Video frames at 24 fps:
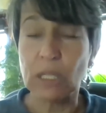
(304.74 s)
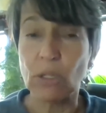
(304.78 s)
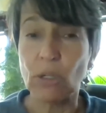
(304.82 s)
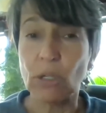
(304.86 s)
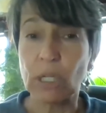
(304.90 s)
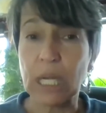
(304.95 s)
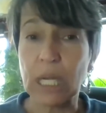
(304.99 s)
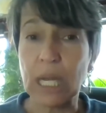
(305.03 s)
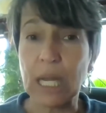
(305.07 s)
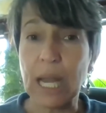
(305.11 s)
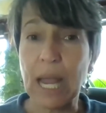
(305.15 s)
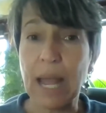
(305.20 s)

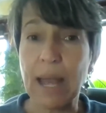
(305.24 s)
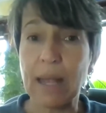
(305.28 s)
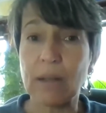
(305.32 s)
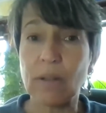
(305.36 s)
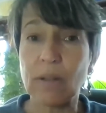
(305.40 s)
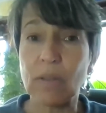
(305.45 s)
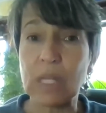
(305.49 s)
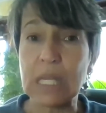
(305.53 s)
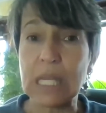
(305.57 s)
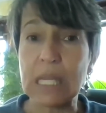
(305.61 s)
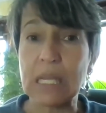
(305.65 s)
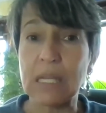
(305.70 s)
looking at
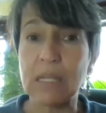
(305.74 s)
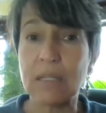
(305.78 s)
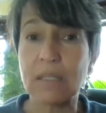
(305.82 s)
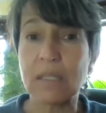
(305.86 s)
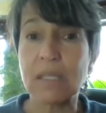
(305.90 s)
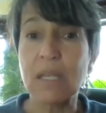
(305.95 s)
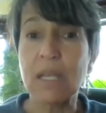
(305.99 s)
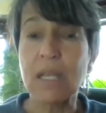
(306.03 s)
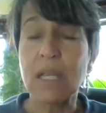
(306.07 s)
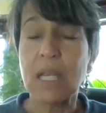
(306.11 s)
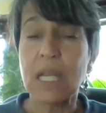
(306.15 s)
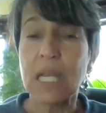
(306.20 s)

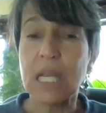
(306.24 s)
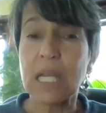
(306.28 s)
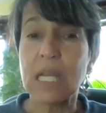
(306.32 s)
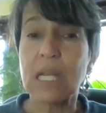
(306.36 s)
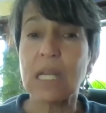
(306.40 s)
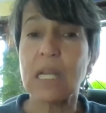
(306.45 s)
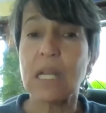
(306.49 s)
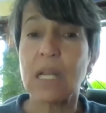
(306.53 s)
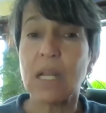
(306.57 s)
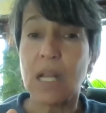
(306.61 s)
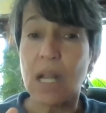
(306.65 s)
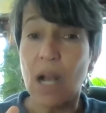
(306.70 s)
these
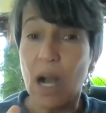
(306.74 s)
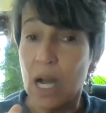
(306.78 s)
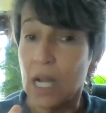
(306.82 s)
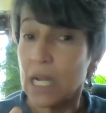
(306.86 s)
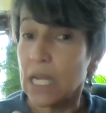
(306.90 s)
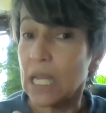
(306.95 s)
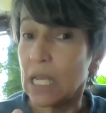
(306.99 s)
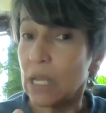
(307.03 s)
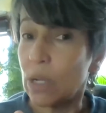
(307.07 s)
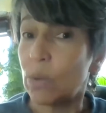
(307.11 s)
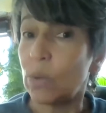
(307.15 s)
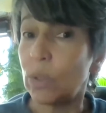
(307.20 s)
in
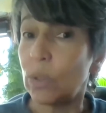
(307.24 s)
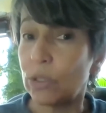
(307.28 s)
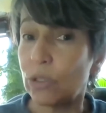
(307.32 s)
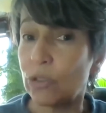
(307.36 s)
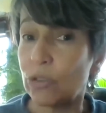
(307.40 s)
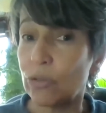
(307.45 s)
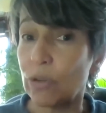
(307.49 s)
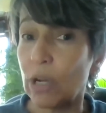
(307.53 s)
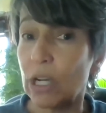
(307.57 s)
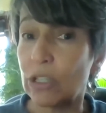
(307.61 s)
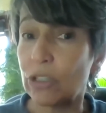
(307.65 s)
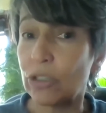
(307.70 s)
unequal
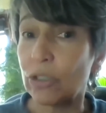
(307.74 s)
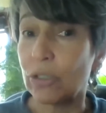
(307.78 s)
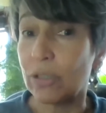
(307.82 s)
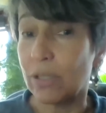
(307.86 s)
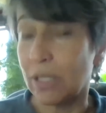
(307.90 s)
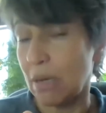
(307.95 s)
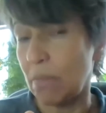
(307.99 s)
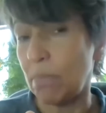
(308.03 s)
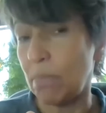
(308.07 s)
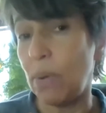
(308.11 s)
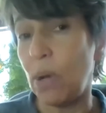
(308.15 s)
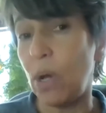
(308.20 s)

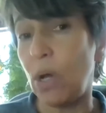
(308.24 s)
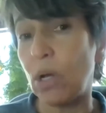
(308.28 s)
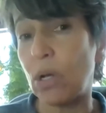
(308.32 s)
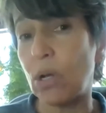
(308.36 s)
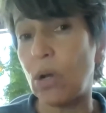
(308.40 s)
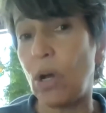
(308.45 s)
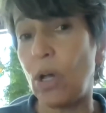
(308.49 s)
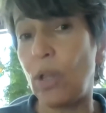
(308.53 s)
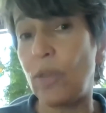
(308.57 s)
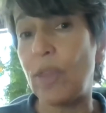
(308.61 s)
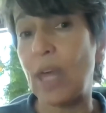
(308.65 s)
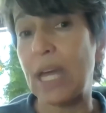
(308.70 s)
structures. And Paul
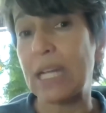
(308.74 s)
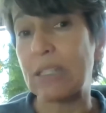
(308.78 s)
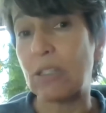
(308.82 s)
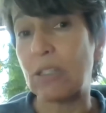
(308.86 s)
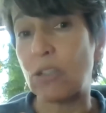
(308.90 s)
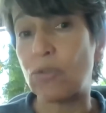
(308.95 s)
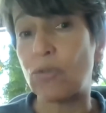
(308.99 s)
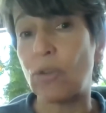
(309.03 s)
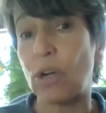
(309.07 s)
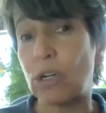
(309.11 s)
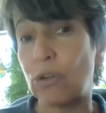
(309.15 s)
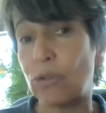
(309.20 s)
called that
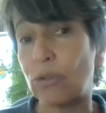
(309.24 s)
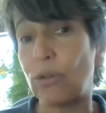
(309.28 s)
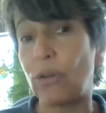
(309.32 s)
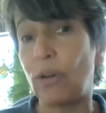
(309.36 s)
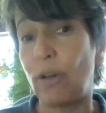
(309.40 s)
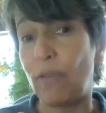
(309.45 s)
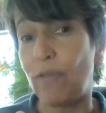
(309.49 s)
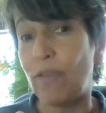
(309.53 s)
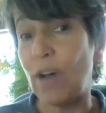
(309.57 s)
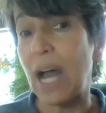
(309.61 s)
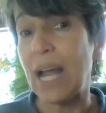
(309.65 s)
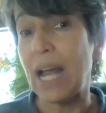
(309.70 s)

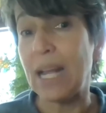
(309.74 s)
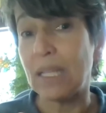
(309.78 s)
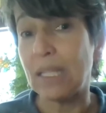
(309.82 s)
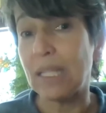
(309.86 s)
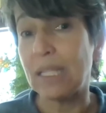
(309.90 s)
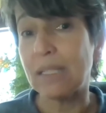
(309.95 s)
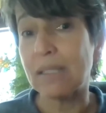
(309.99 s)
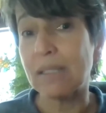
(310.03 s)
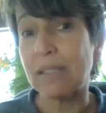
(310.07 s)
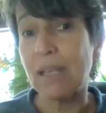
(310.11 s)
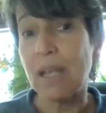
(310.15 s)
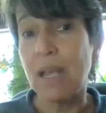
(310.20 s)
structural
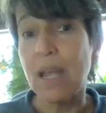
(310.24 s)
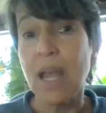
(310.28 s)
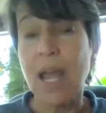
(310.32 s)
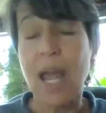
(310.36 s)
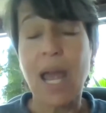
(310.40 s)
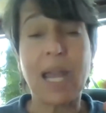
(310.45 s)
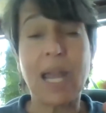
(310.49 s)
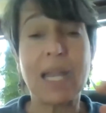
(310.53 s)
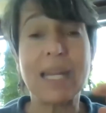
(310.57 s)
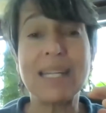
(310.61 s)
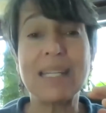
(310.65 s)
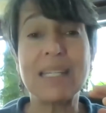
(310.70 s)
violence.
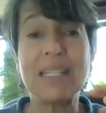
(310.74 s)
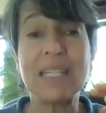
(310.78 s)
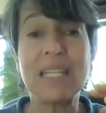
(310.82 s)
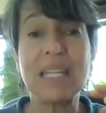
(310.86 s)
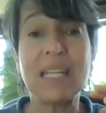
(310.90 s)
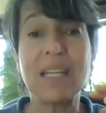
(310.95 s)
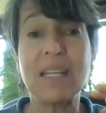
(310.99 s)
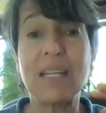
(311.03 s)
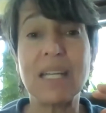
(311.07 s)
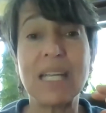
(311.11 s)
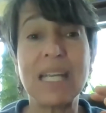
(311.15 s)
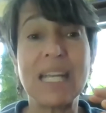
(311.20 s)
And
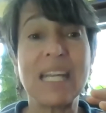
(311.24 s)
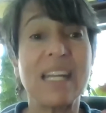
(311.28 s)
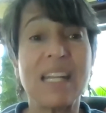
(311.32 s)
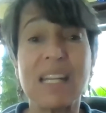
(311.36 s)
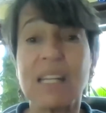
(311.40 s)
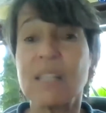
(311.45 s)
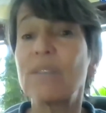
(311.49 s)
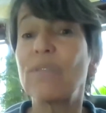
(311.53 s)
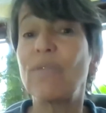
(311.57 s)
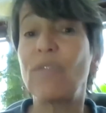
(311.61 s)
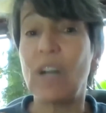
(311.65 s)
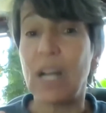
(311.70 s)
indeed, it
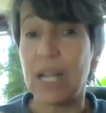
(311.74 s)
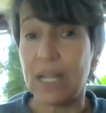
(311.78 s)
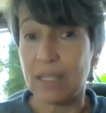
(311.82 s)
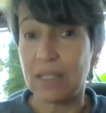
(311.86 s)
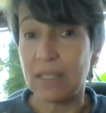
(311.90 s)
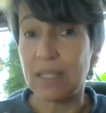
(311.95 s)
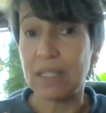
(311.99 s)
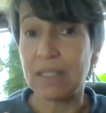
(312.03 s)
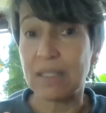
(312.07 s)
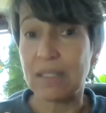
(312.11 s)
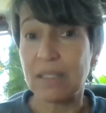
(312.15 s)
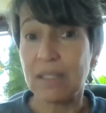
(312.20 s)
is
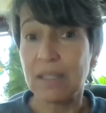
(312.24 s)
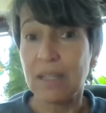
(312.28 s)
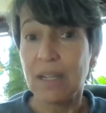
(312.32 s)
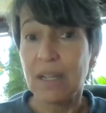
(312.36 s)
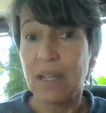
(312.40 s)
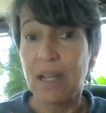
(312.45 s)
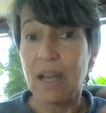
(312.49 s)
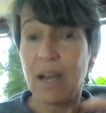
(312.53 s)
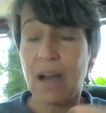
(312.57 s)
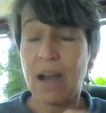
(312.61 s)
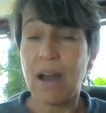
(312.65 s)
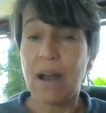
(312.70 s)
violent.
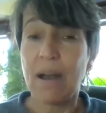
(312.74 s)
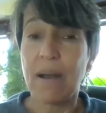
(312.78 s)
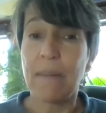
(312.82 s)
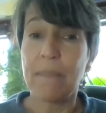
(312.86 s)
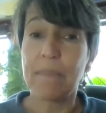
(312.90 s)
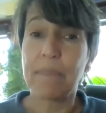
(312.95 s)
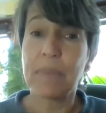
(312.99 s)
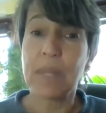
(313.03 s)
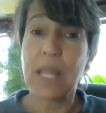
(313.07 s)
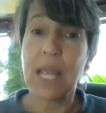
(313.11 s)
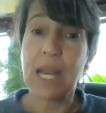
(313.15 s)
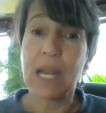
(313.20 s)

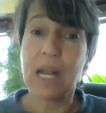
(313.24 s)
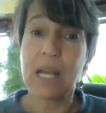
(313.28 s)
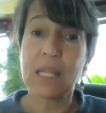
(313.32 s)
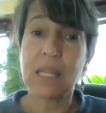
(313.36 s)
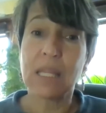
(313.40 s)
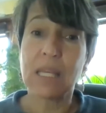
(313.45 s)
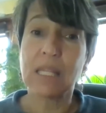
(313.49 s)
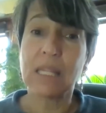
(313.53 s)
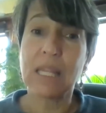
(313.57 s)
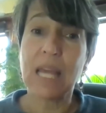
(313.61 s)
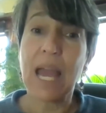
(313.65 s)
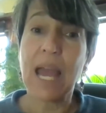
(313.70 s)
And I
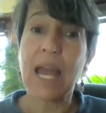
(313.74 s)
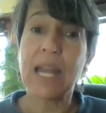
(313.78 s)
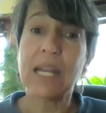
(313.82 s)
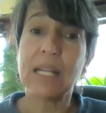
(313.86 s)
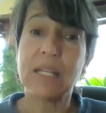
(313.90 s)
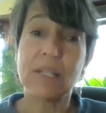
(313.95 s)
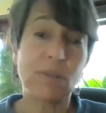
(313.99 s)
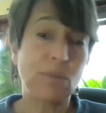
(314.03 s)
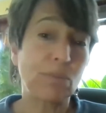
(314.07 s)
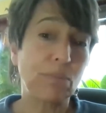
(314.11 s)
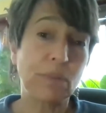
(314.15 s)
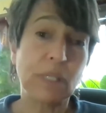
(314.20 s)
think that
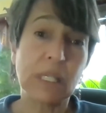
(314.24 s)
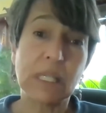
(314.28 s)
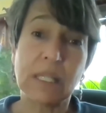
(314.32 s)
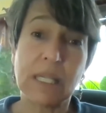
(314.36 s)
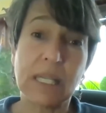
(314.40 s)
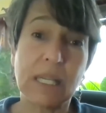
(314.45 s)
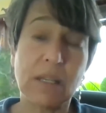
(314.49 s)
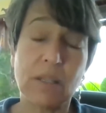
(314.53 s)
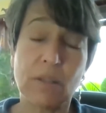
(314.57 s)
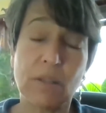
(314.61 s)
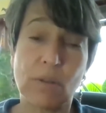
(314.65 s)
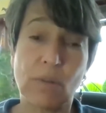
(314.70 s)
is
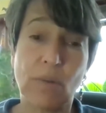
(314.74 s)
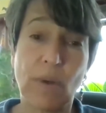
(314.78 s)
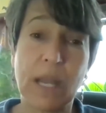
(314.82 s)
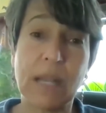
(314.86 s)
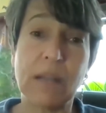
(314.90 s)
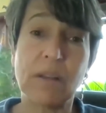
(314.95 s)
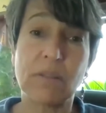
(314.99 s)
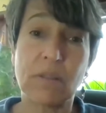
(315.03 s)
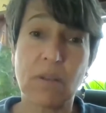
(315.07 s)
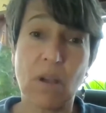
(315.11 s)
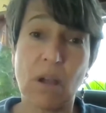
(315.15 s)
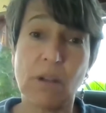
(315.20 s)
really his
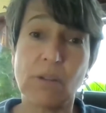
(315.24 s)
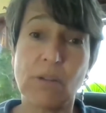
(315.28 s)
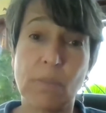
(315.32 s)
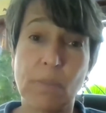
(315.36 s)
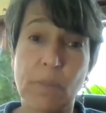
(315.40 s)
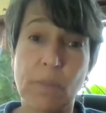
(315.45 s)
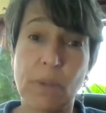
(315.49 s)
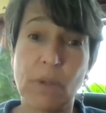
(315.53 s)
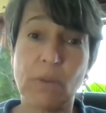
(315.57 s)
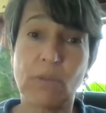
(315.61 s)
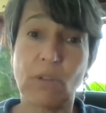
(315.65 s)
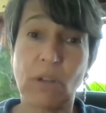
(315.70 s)
greatest
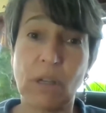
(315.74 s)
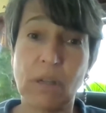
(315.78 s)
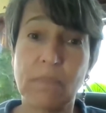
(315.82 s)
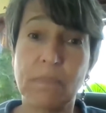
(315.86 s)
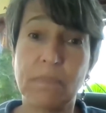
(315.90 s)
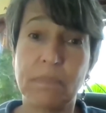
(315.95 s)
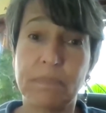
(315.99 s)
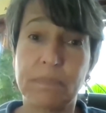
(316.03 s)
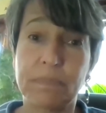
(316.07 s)
contribution.